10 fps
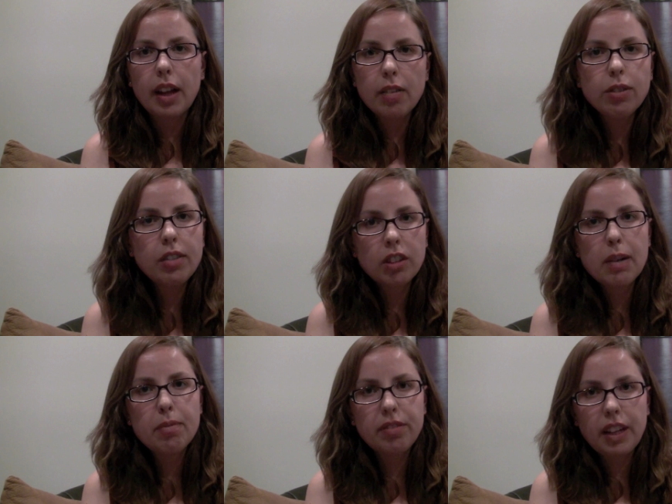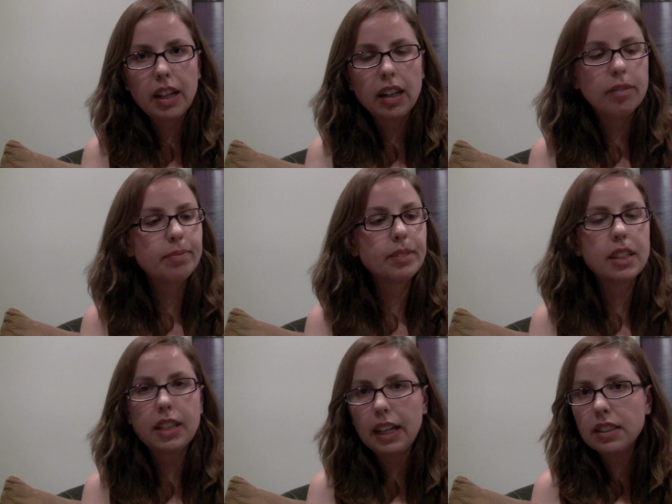Every ripe fig
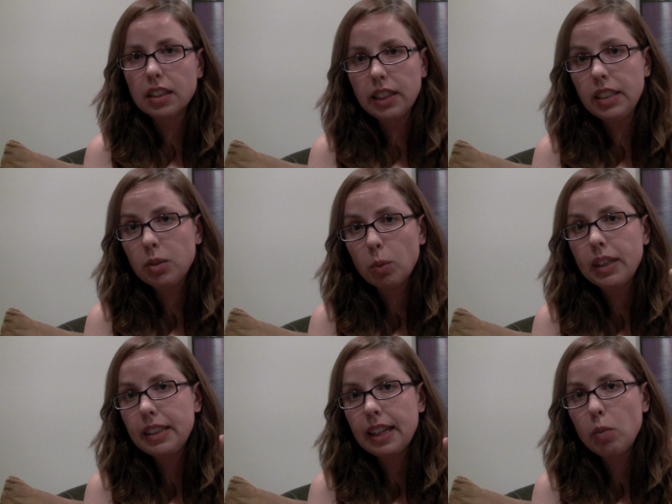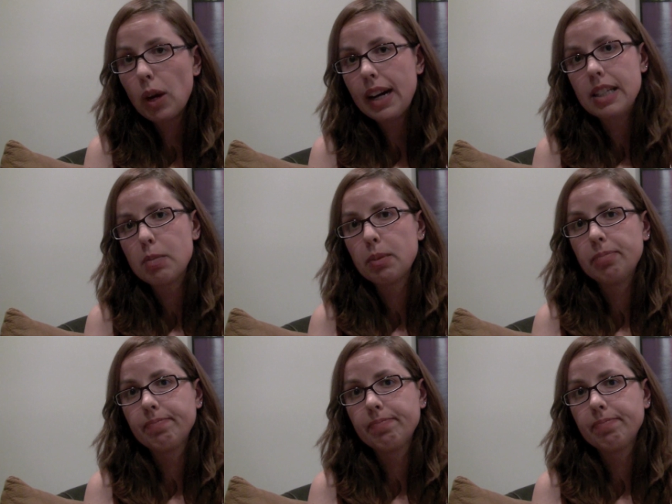contains at least one dead wasp.